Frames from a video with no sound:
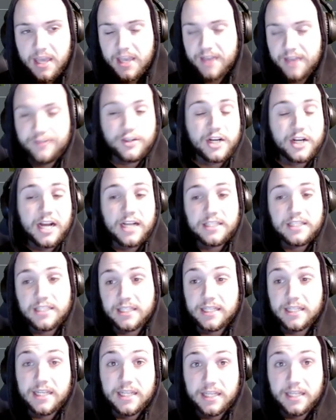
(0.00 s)
If you're
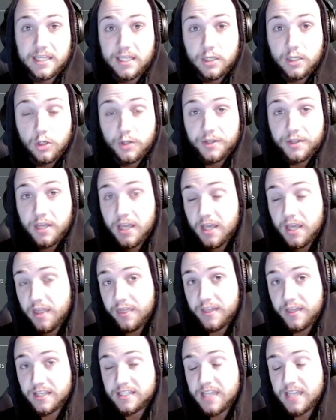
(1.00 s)
constantly getting killed,
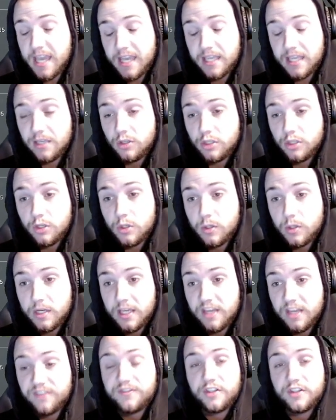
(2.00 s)
things can't kill you
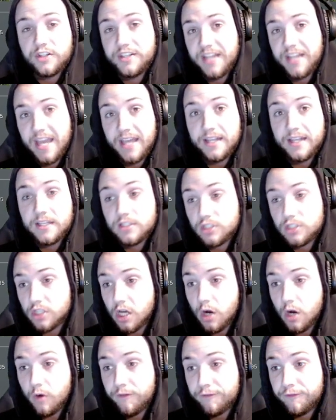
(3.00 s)
if they're dead.
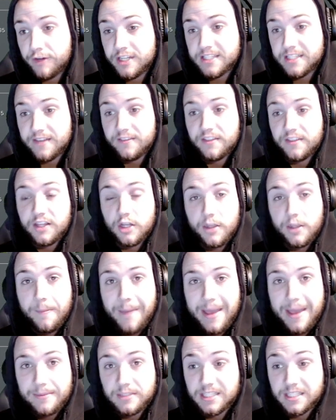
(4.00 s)
So freeze everything on the
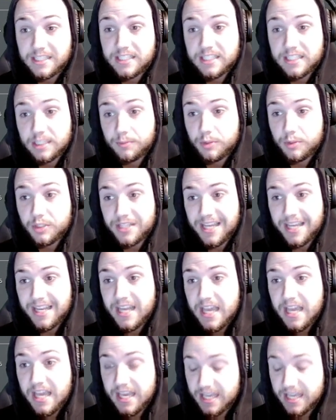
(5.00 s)
map. 66%
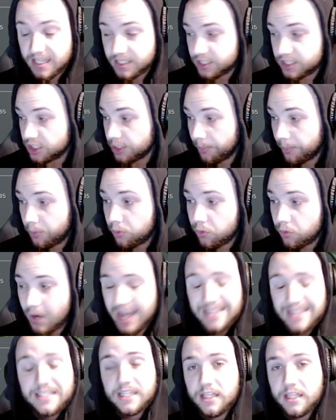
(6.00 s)
is
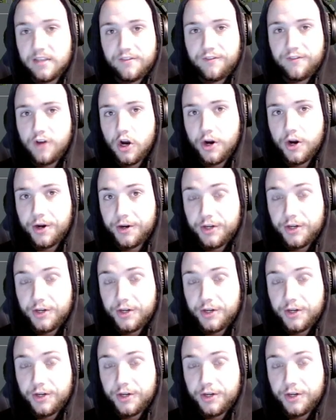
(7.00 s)
surprisingly far.